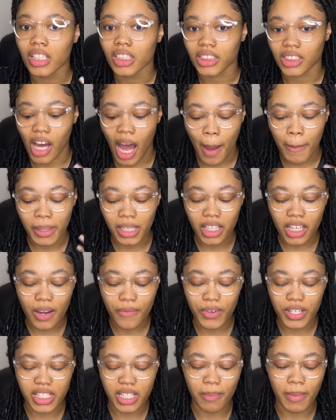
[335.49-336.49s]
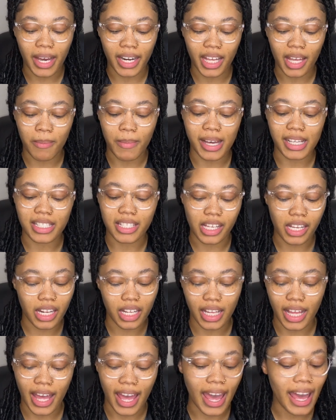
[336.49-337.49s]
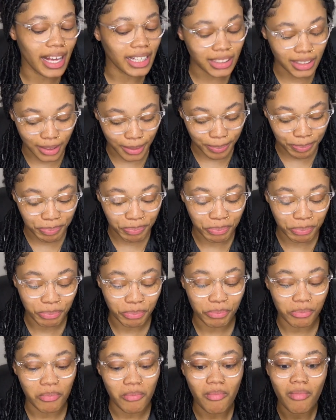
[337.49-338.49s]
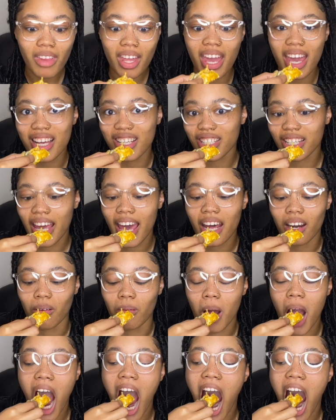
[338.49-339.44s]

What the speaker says: So I've been looking for somebody in my city that has them, and she had them.